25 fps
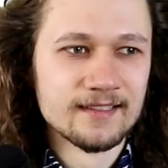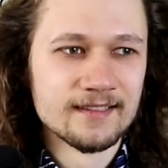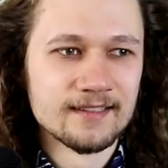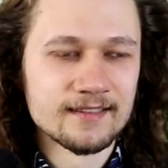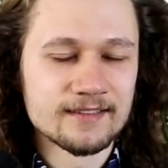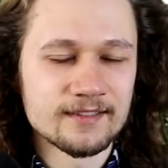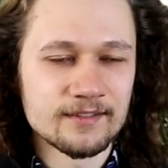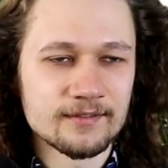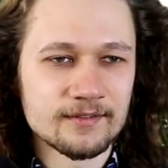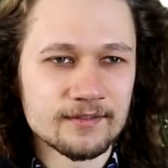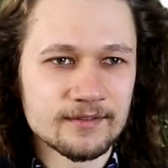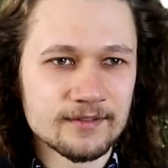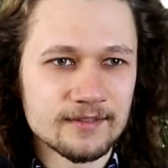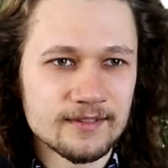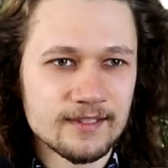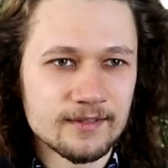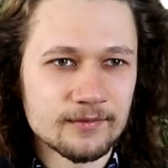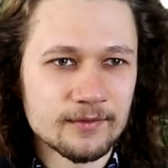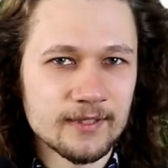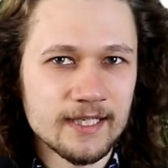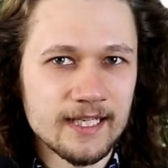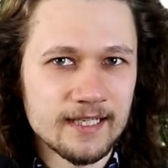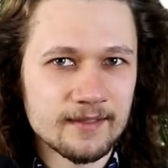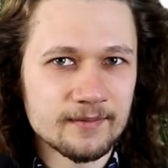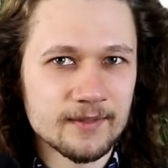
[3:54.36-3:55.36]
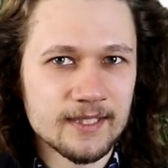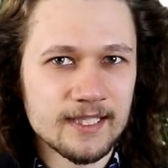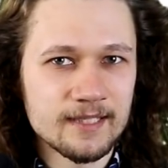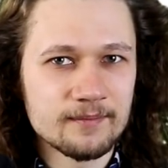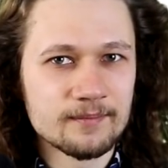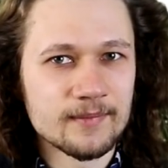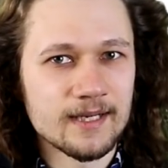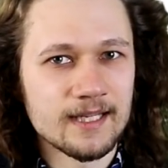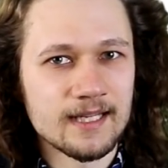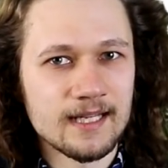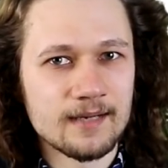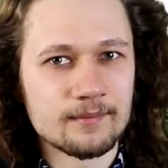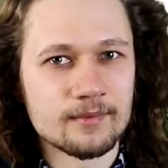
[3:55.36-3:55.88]
So the way I did
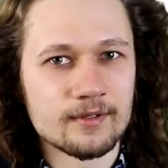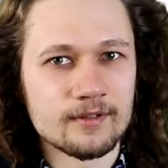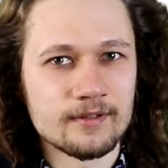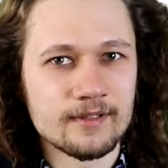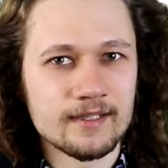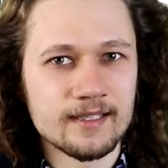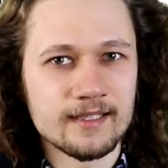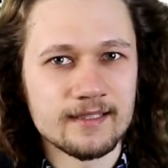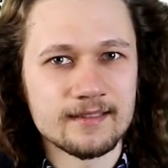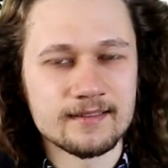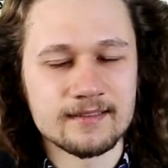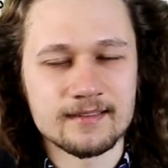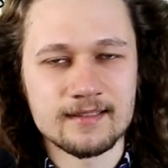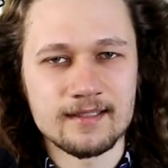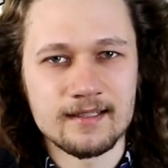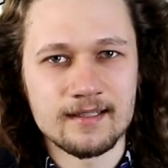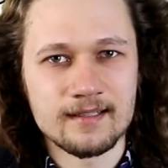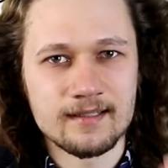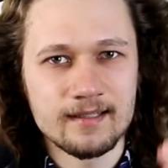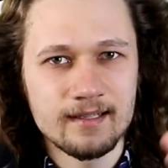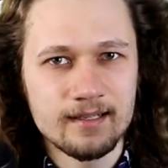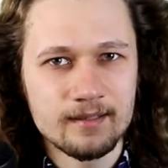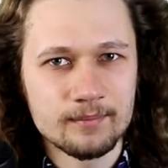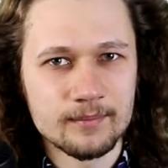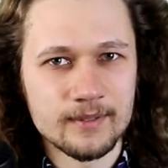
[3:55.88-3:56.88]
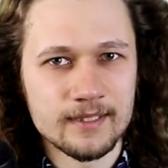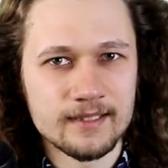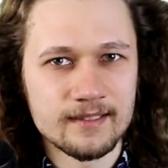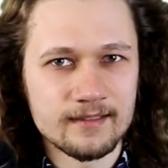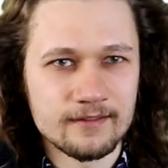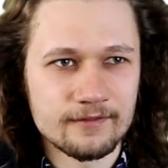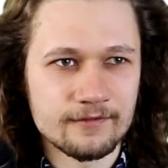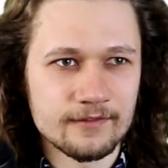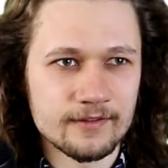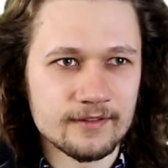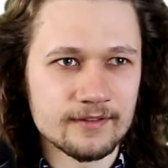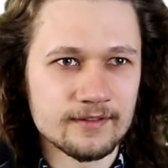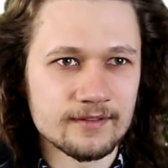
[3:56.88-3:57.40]
my library is a little bit
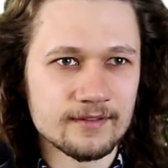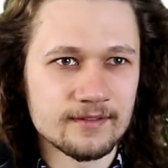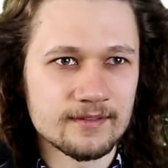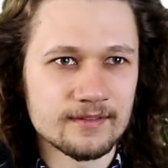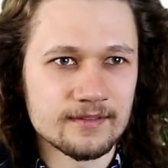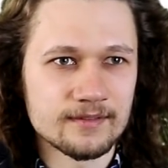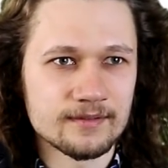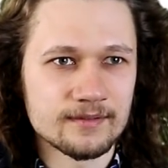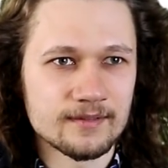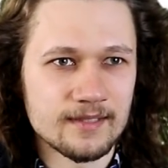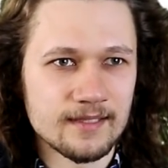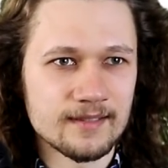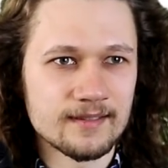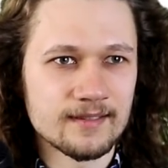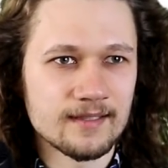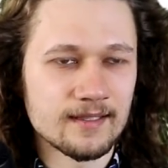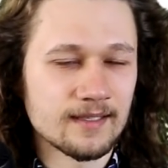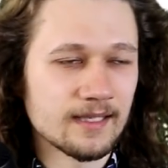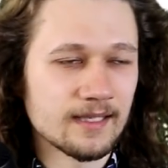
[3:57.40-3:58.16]
different than the